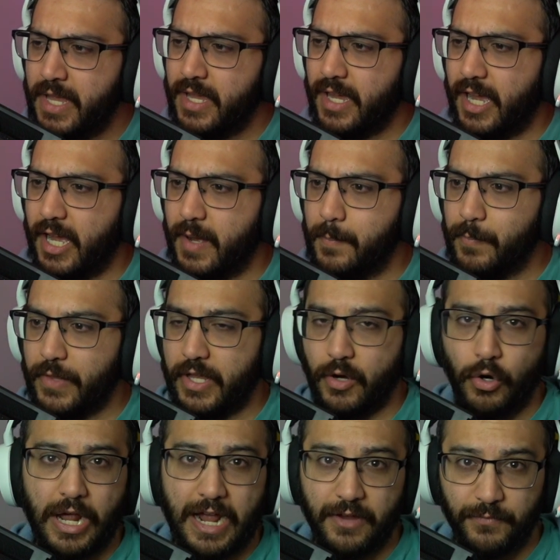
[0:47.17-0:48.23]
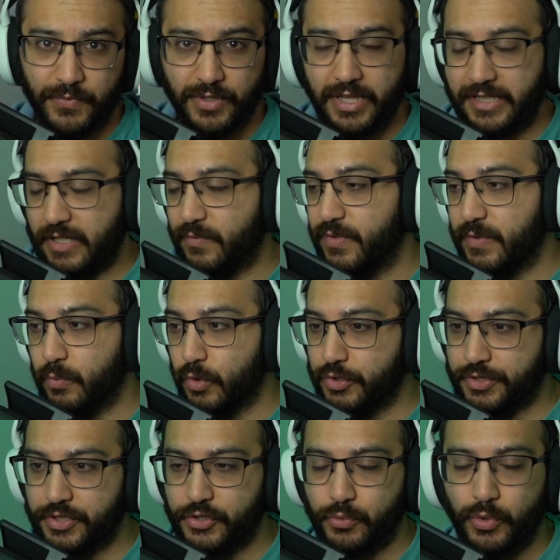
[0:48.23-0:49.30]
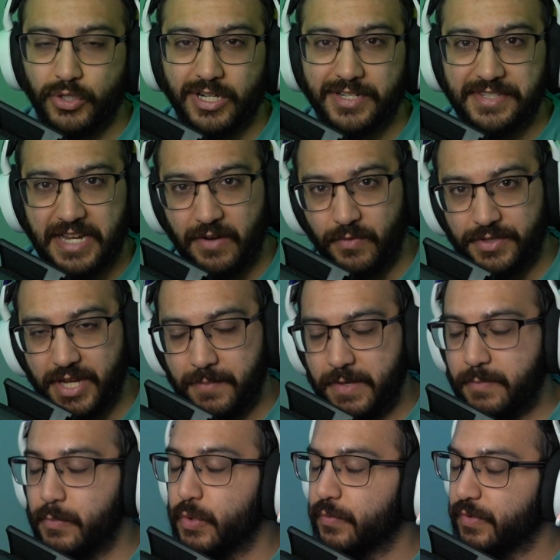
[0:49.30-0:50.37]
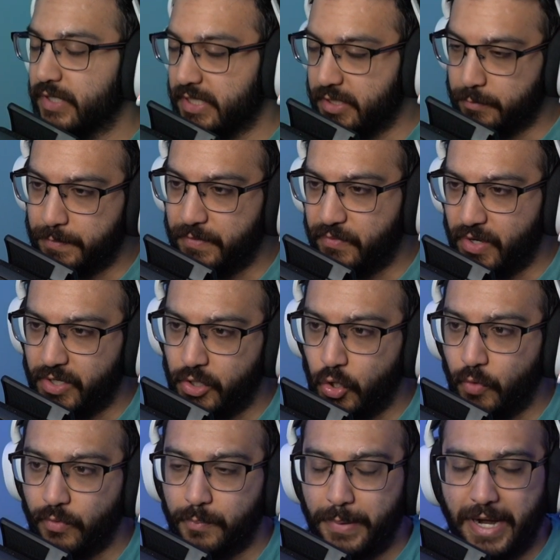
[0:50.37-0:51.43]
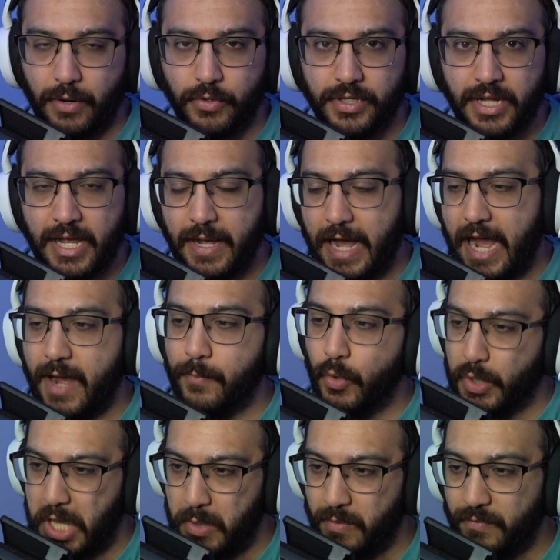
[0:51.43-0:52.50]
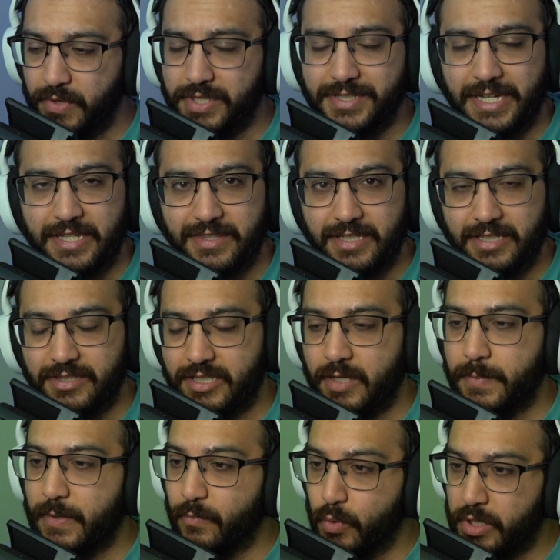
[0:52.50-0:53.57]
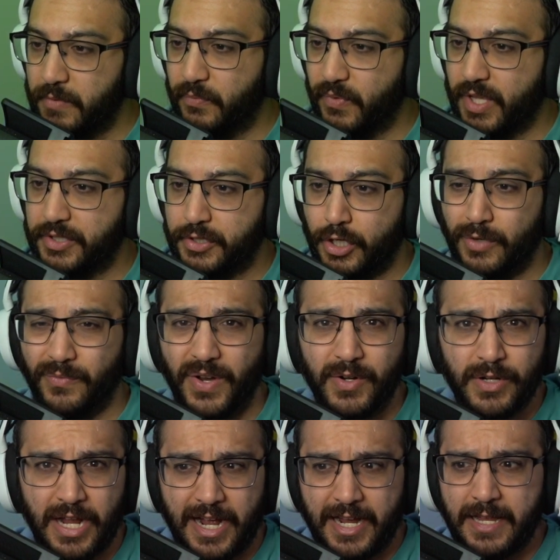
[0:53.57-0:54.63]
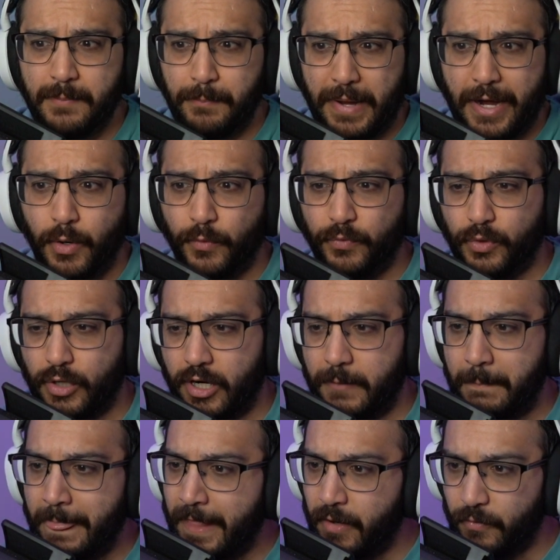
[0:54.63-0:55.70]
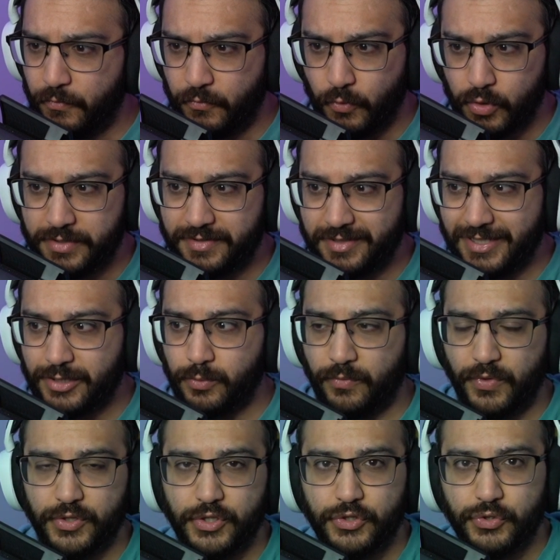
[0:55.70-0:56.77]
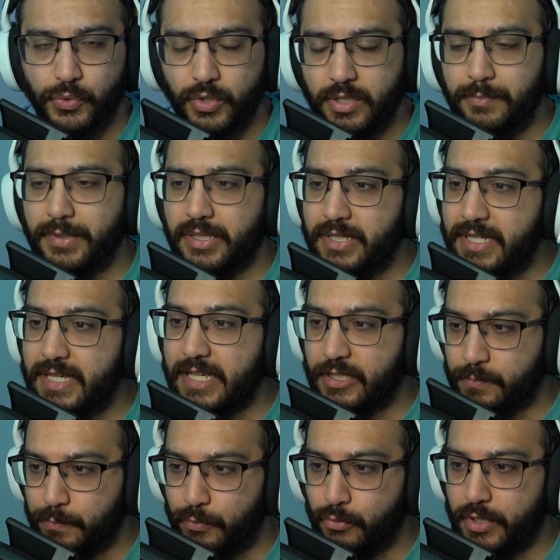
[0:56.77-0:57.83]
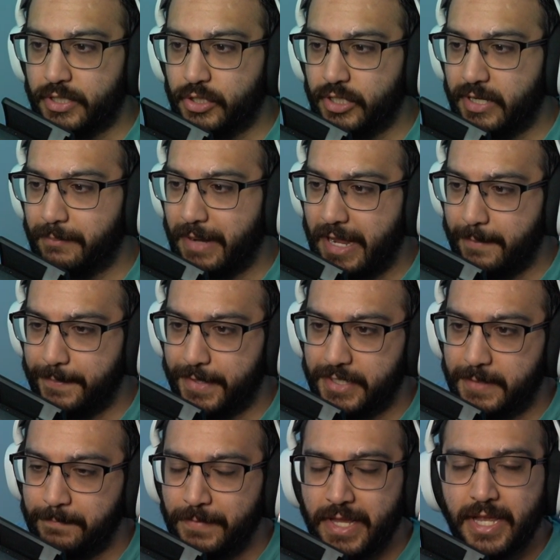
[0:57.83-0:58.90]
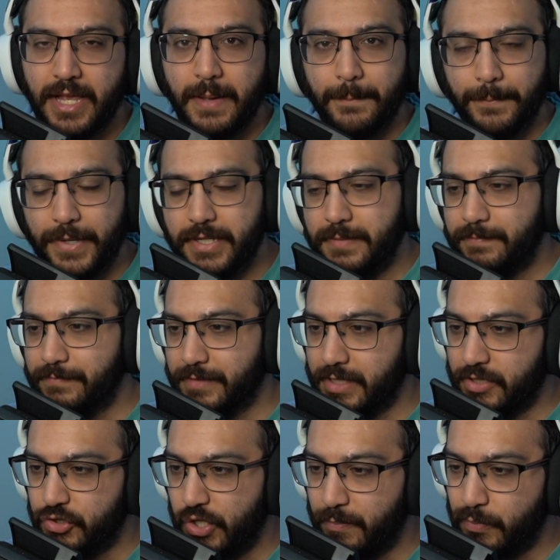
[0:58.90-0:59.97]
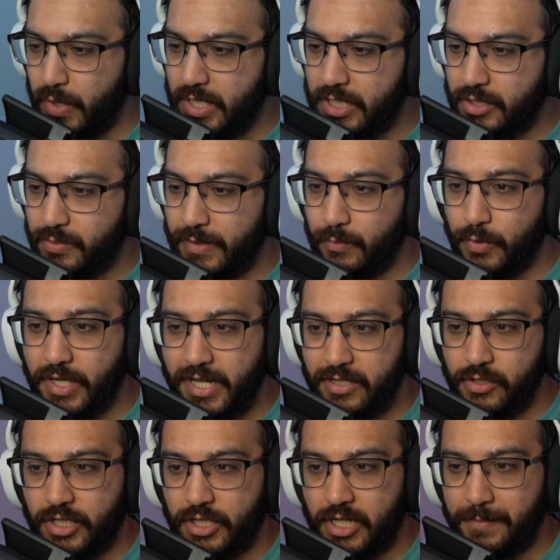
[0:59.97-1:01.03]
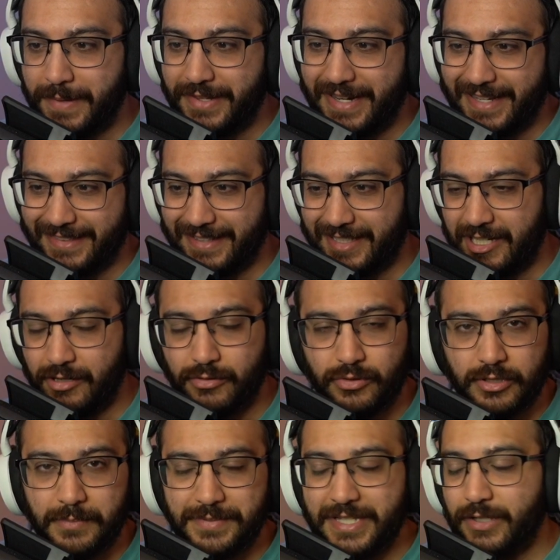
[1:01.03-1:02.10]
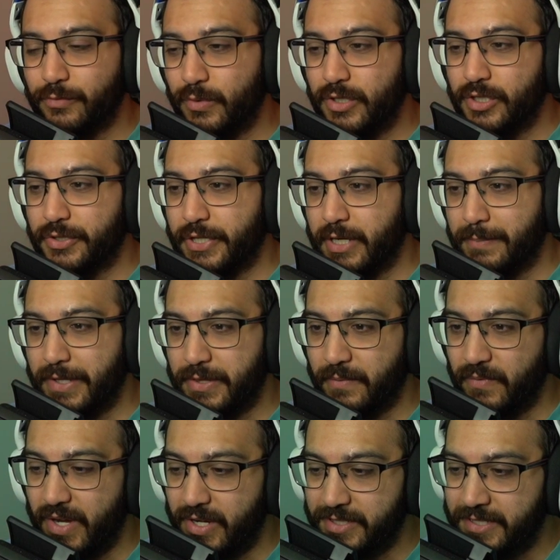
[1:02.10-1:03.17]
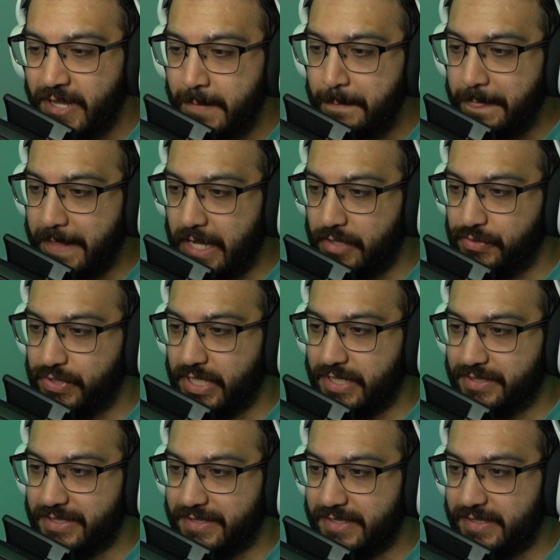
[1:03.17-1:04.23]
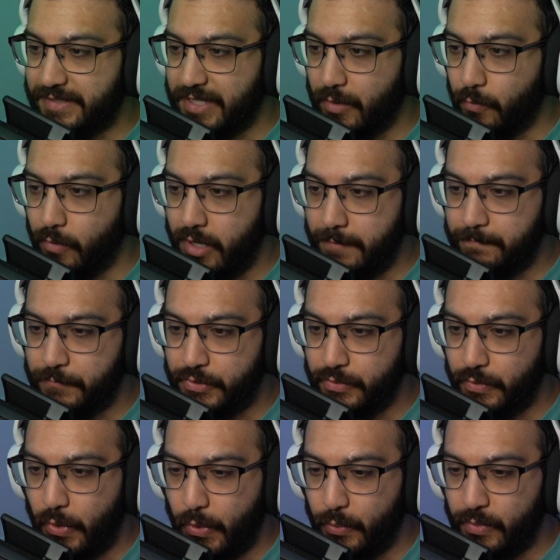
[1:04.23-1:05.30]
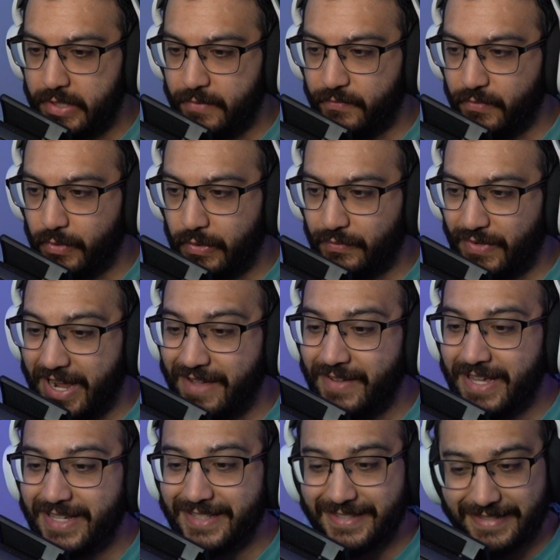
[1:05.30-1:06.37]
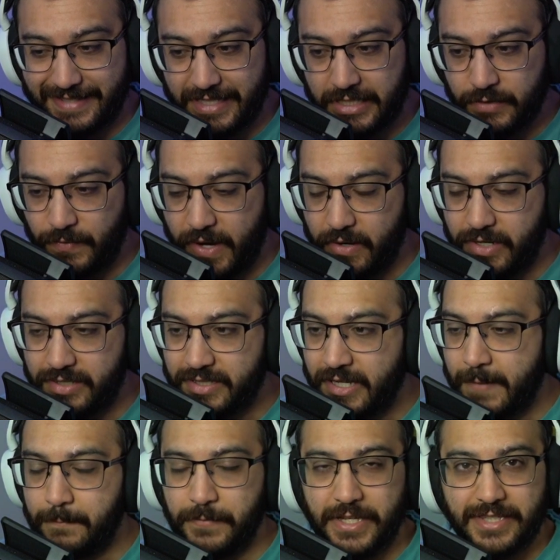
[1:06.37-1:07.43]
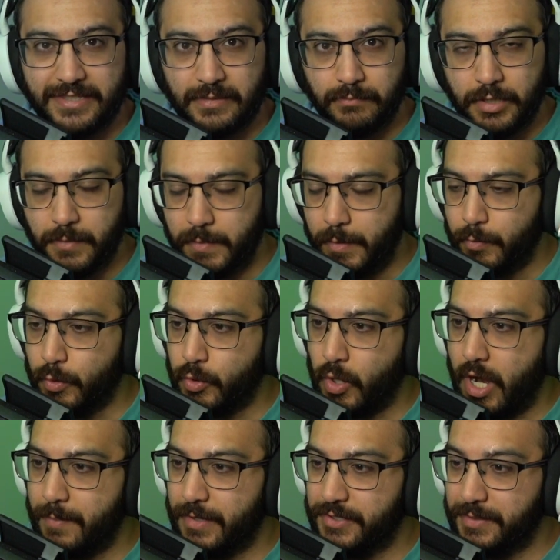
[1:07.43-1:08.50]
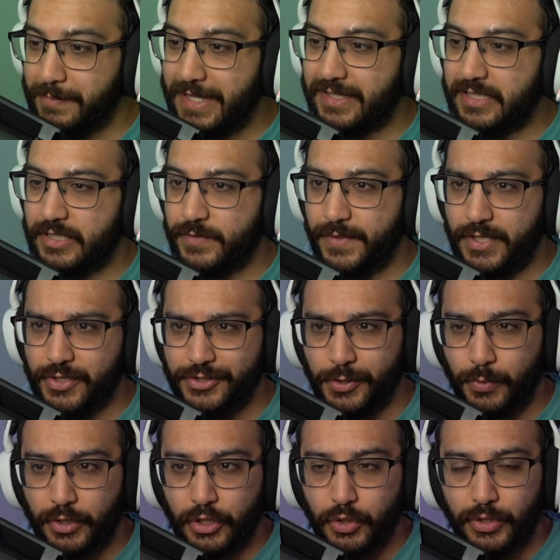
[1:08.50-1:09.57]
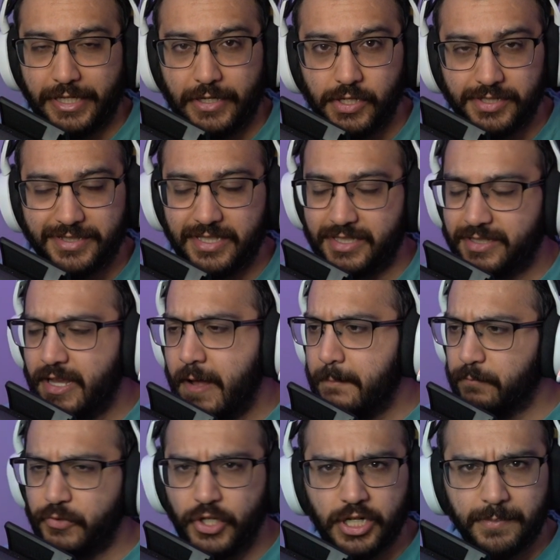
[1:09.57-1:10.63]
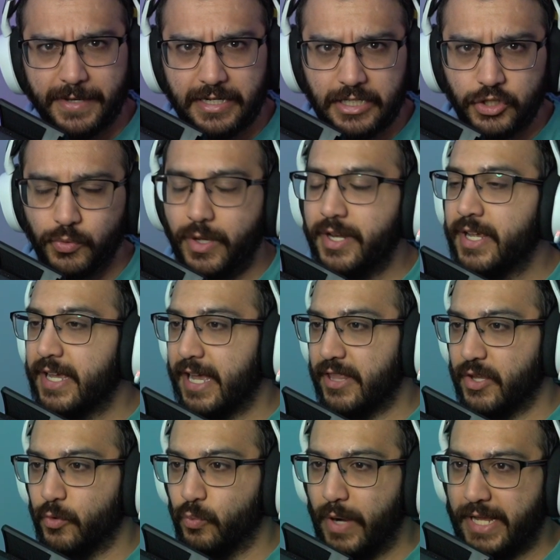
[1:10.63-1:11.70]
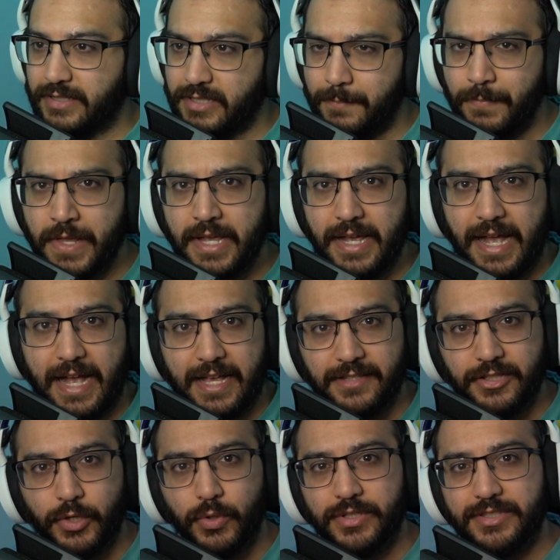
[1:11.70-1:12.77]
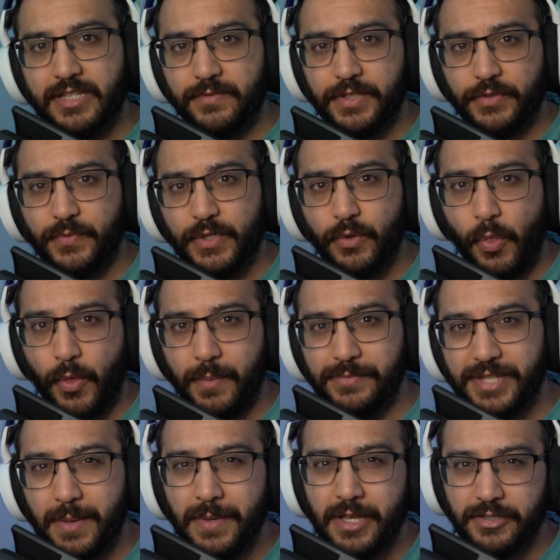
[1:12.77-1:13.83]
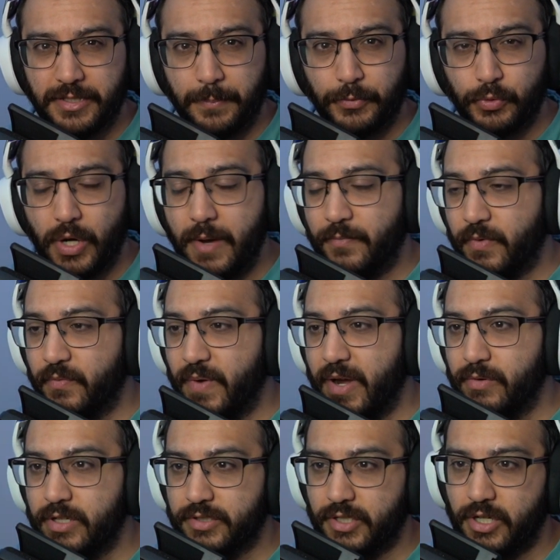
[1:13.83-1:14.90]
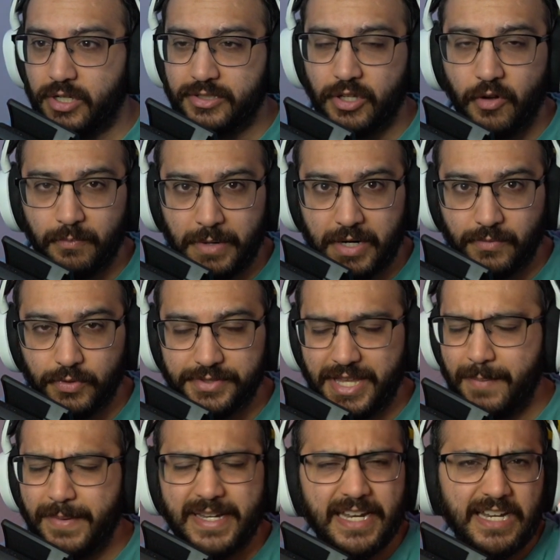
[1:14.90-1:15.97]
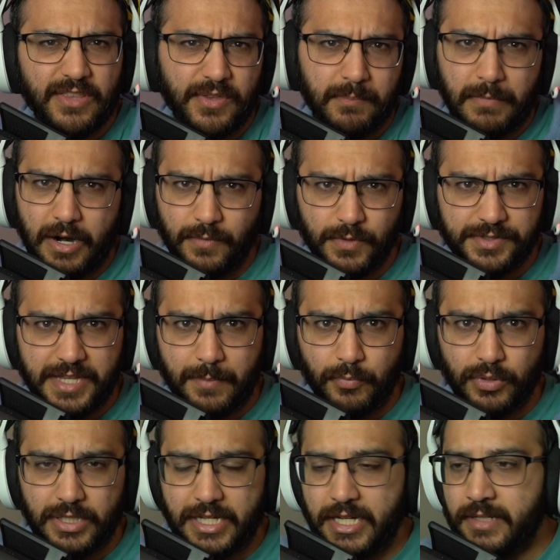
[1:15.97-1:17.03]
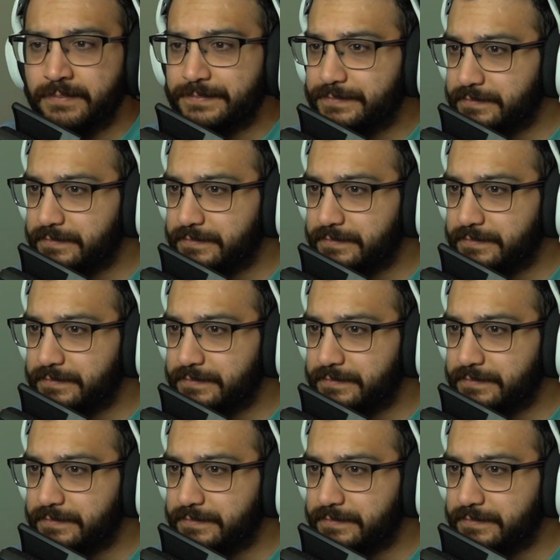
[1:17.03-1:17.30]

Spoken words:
Or I feel like if he were to destroy cards every time he moved, he'd be very overpowered. I'm okay with this. I think it's going to be a really fun card. Very high and powerful card. 4/6 with a destroy ability is pretty good in my opinion. But let's jump right into it. We're not here about the character themselves. We're here to talk about the variants. As you guys can see, he's got 1, 2, 3, 4, 5, 6 variants. That's the minimum requirement to make these videos. So we're going to look at all 6, talk about each one, and then rank them. As always, give this video a thumbs up. Subscribe for variant talks of Marvel Snap and anything Marvel Snap related.